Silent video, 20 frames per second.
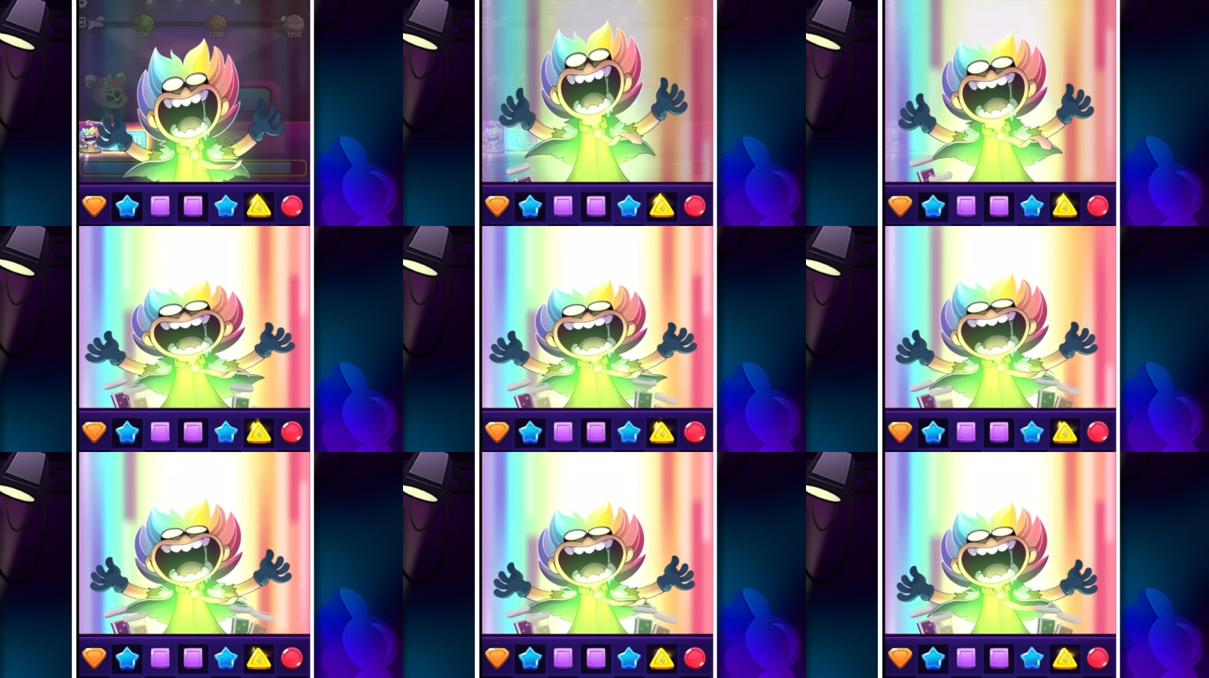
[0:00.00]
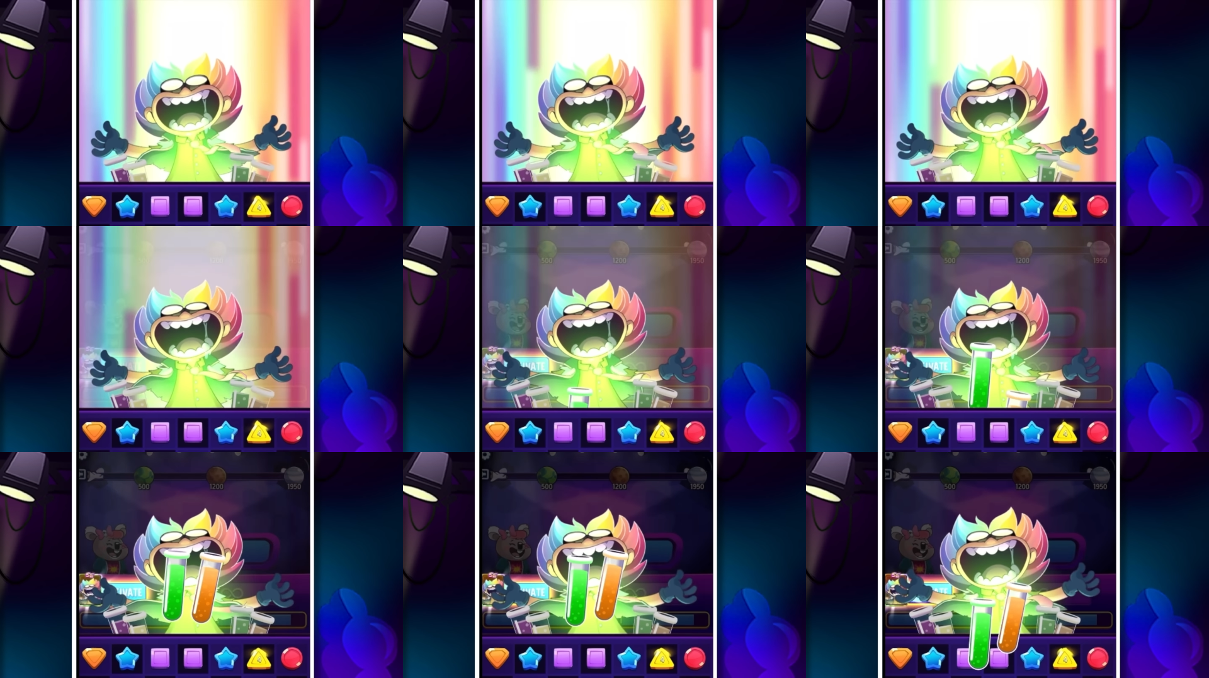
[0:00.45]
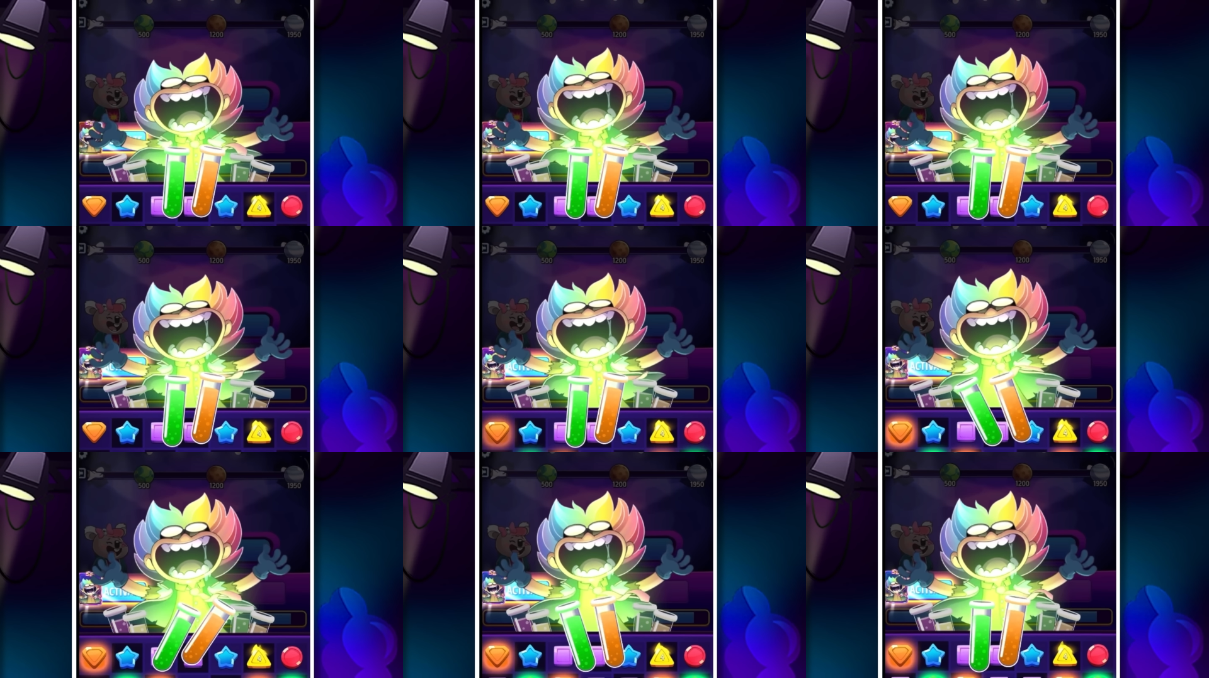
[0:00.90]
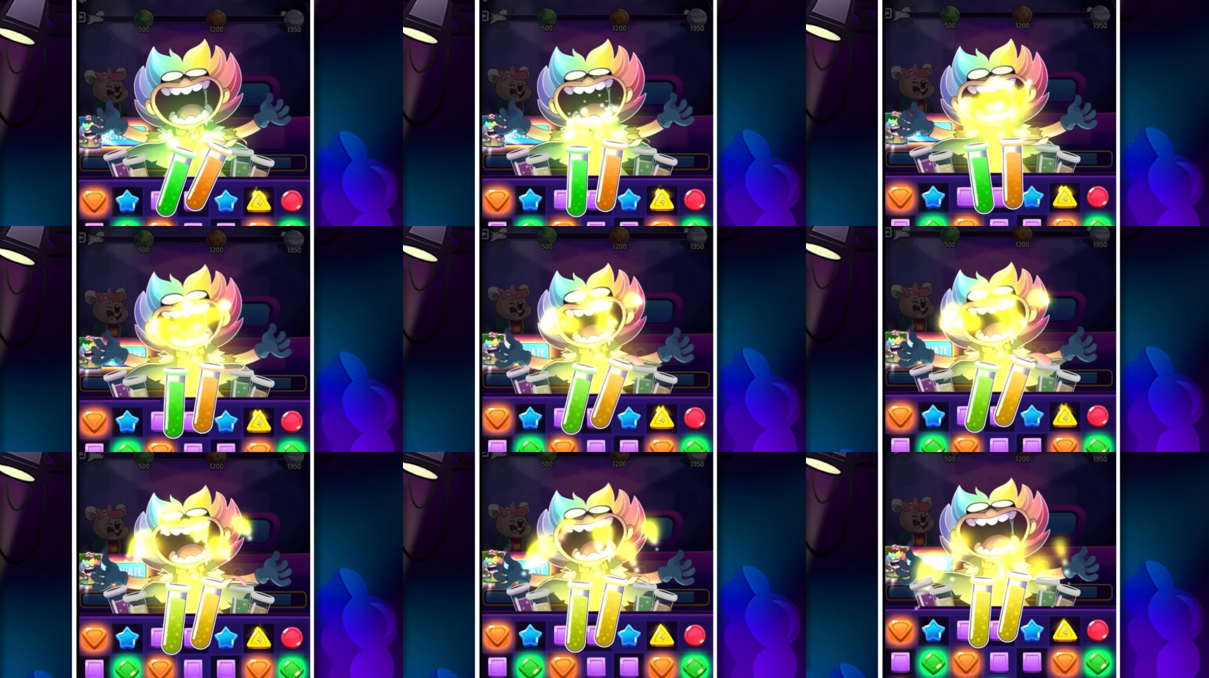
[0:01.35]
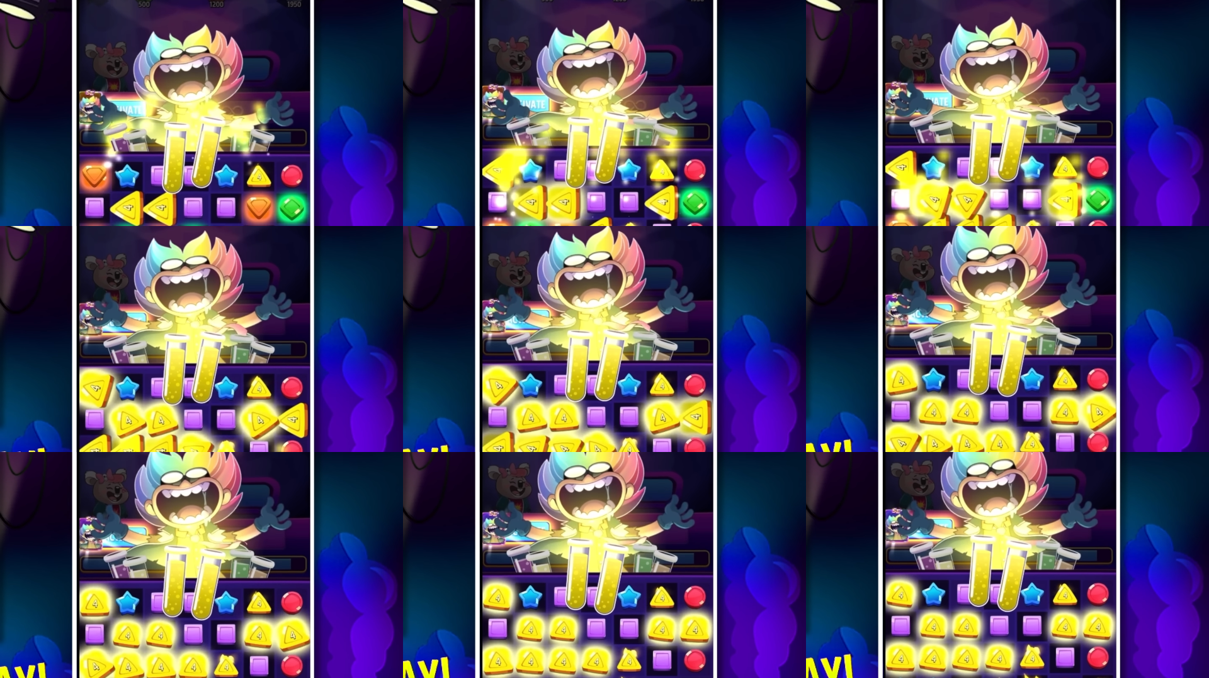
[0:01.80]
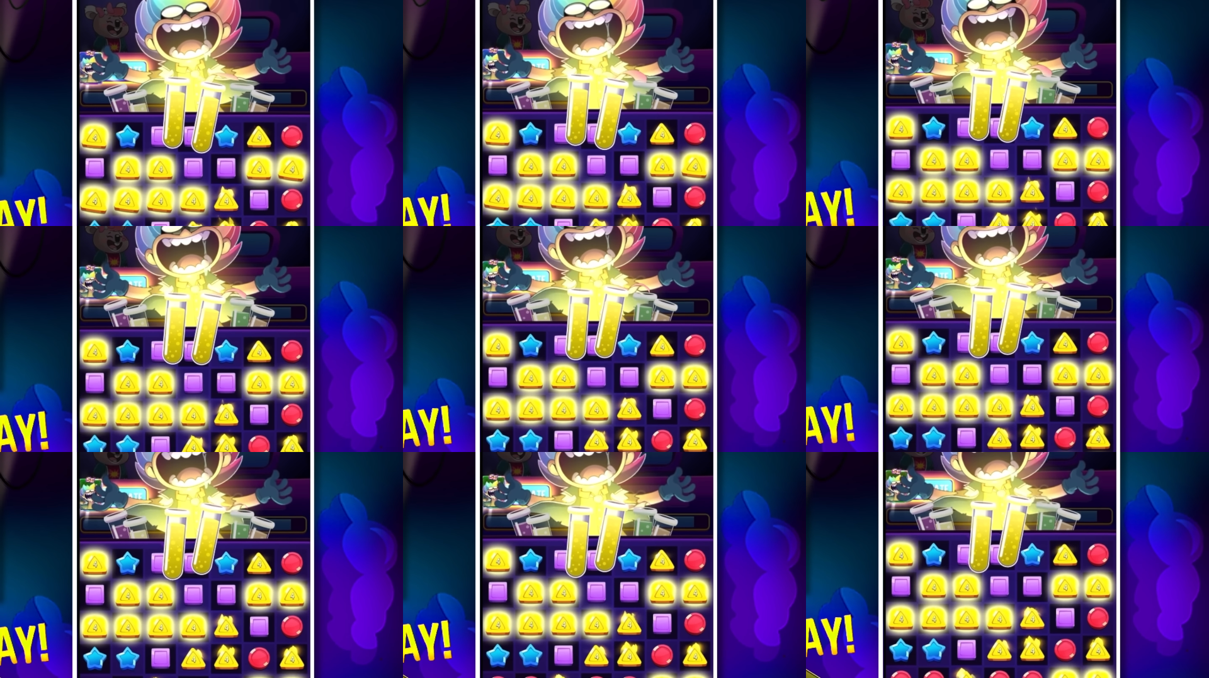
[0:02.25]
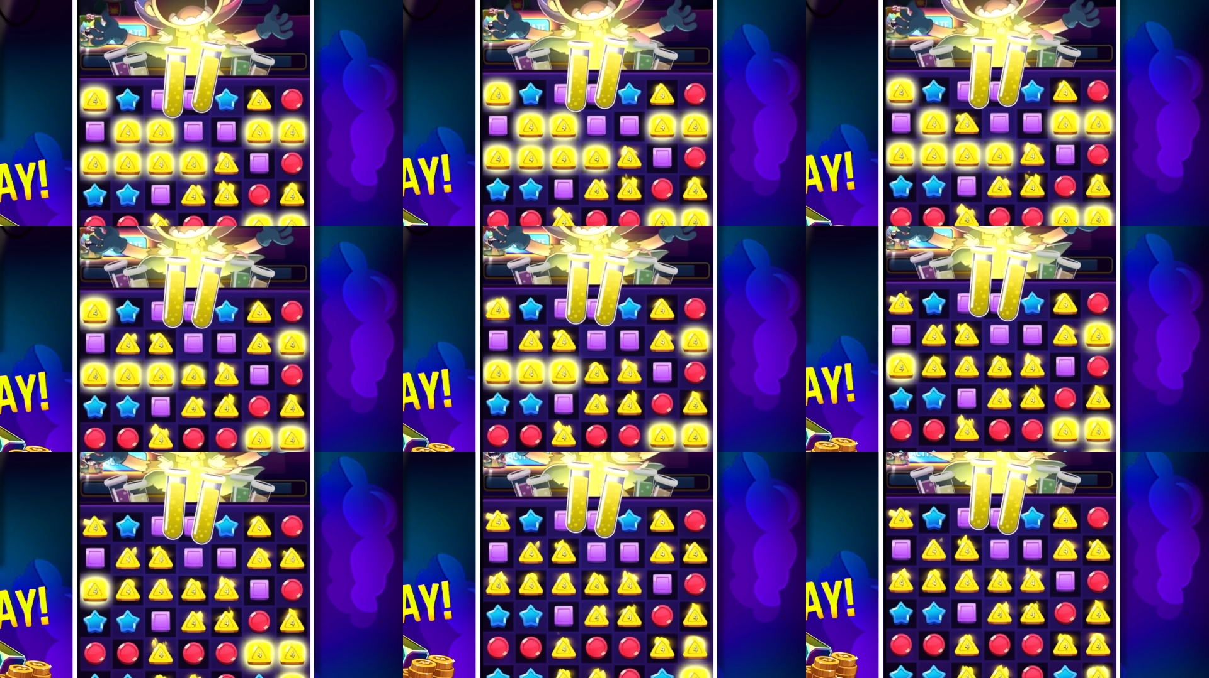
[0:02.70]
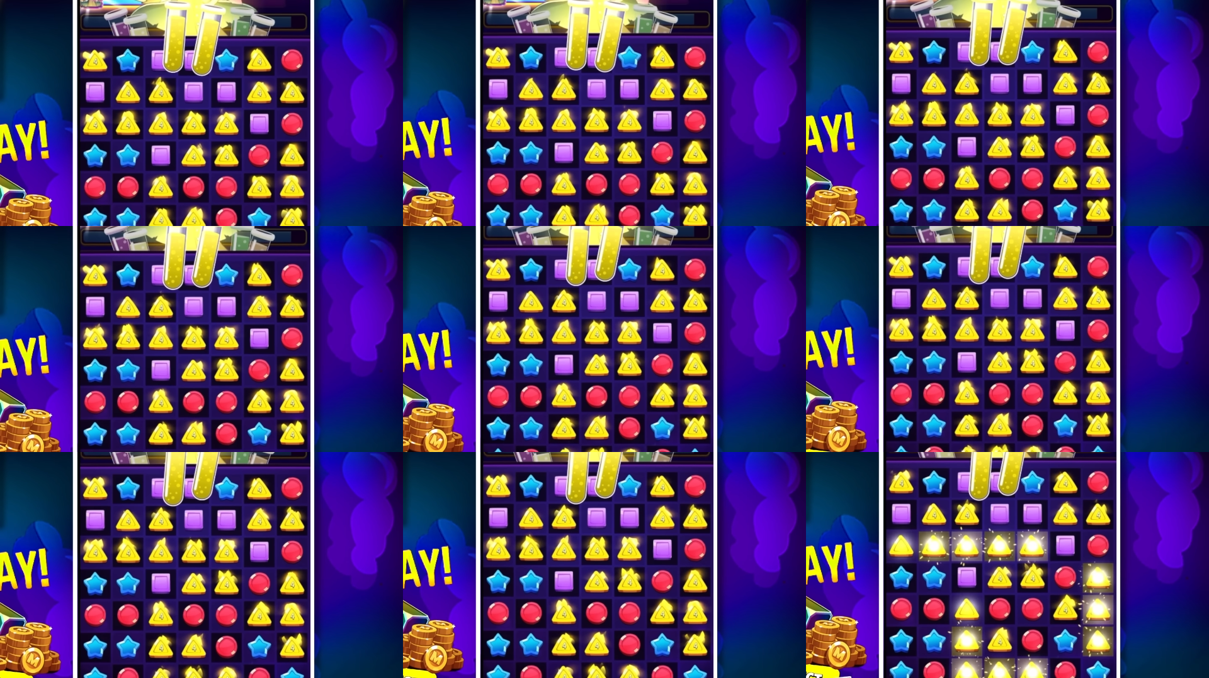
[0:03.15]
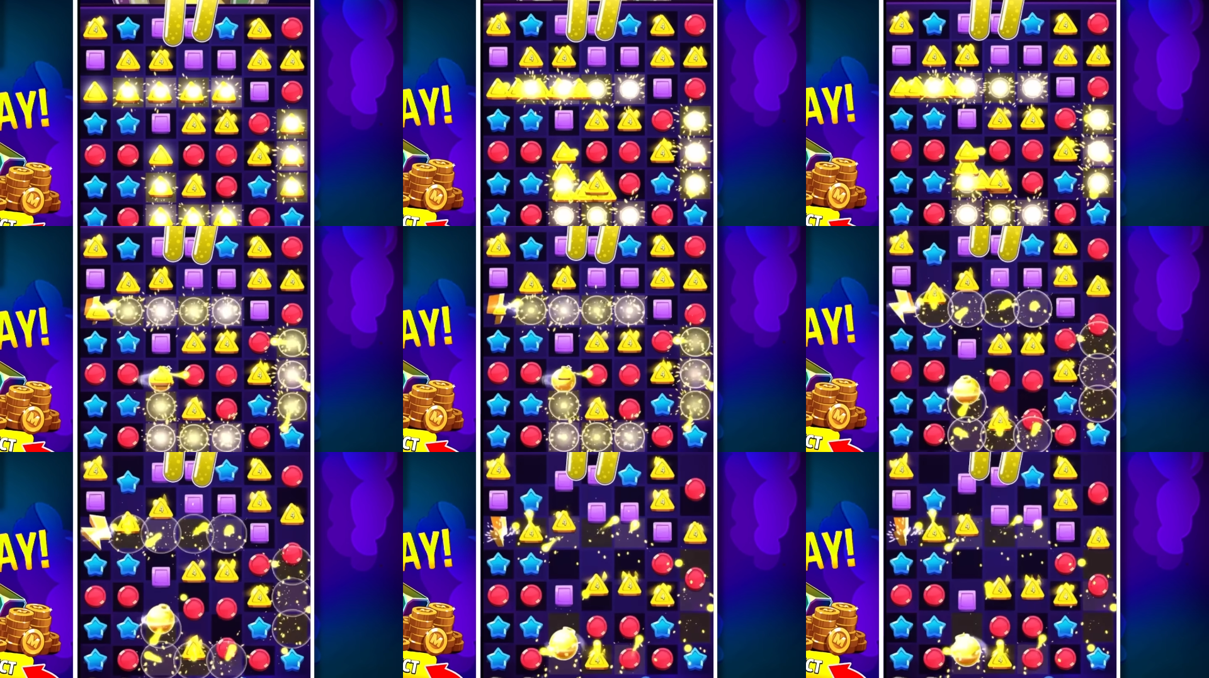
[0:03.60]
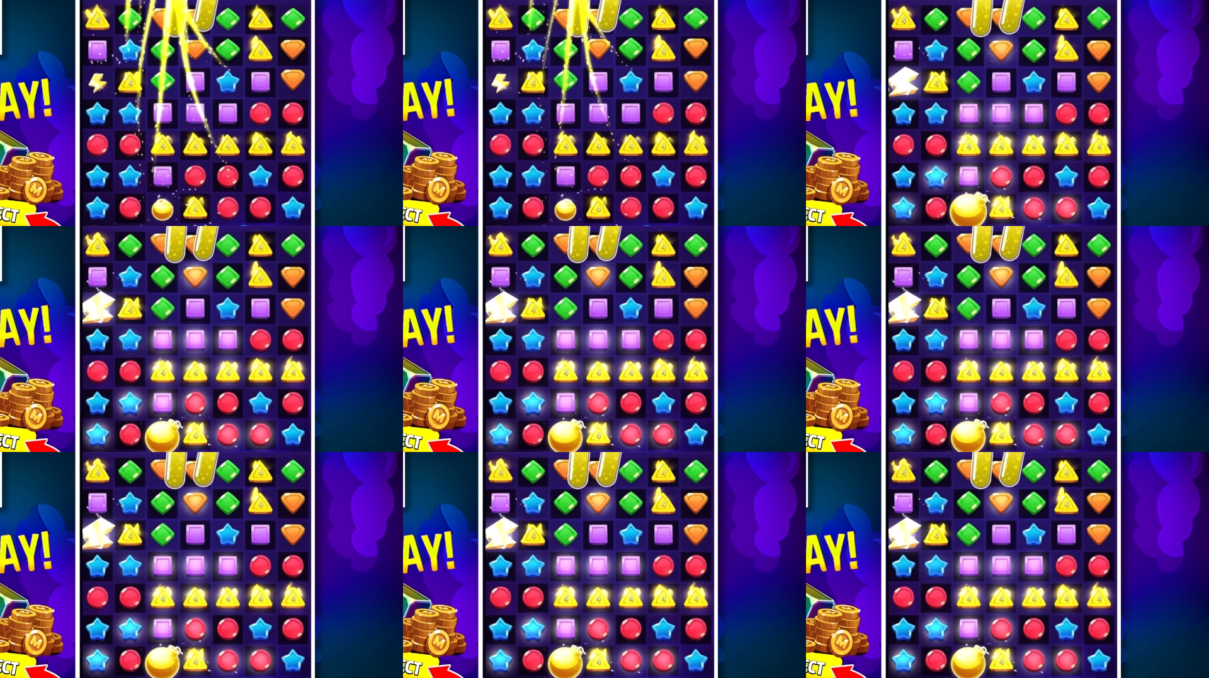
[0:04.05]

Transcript: (no speaker visible)